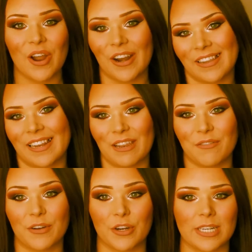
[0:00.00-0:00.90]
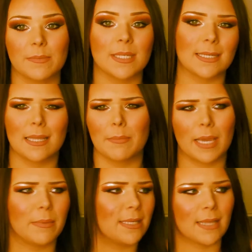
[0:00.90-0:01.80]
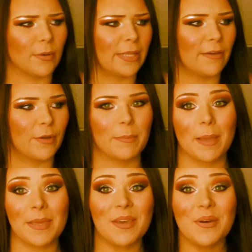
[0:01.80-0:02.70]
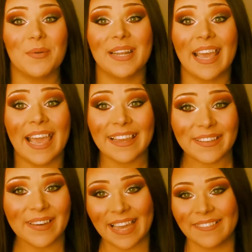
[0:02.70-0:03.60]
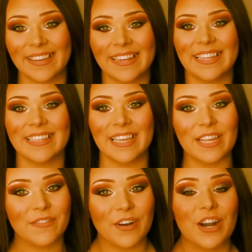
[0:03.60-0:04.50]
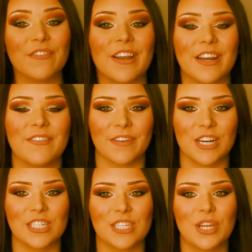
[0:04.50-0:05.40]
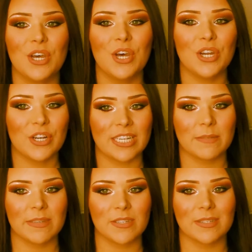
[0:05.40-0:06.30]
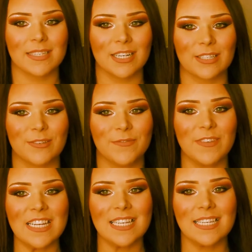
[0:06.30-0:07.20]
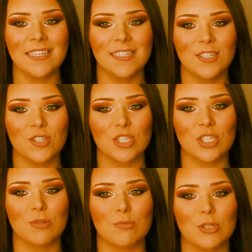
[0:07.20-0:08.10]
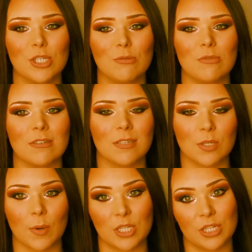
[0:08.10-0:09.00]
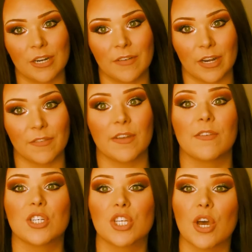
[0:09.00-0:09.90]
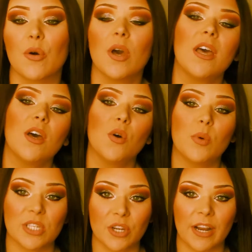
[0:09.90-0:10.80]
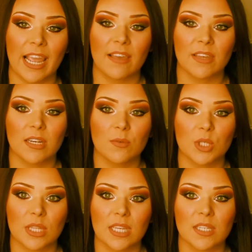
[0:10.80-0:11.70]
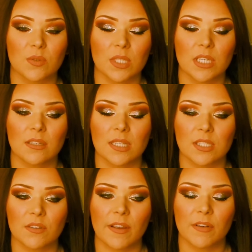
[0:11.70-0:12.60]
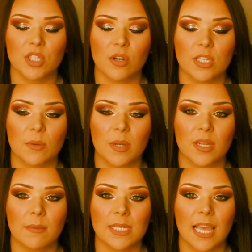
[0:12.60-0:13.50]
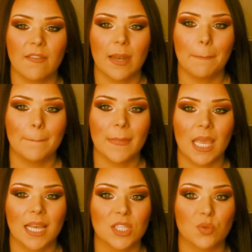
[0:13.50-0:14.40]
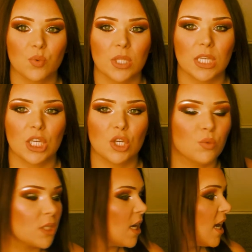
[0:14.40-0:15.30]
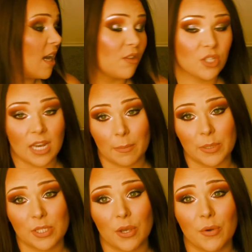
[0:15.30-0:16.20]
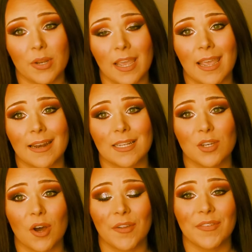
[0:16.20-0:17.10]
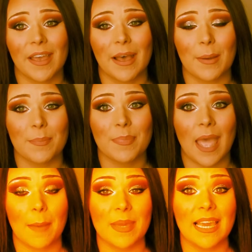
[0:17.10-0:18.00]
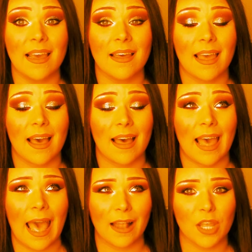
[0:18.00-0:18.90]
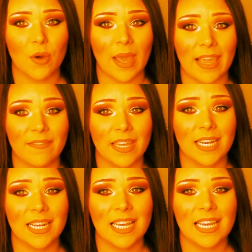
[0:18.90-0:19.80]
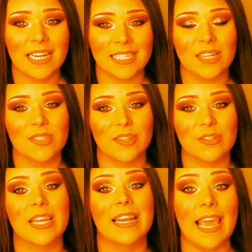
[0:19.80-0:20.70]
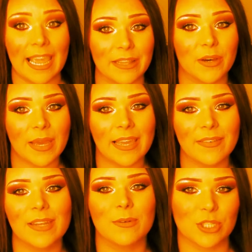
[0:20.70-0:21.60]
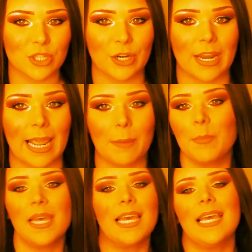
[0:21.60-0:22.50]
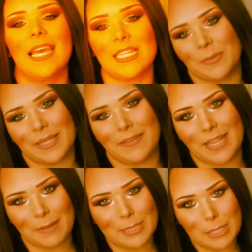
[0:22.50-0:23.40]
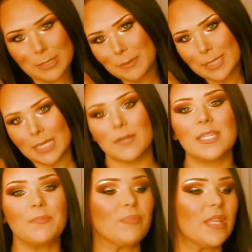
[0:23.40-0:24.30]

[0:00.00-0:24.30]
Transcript: are getting for Christmas. I said babies, I only have one baby. What Halo Havyn is getting for her very first Christmas. You can see her little feet. She's so cute. She's watching her very favorite show, Whisker Havyn, which I think is really cute. That's her favorite show because I'm not looking at Havyn. It's really cute. And there's an episode and it's called Halo Havyn, and it sounds like they're saying Halo Havyn, which is her name, and so we love that episode. It's really cute.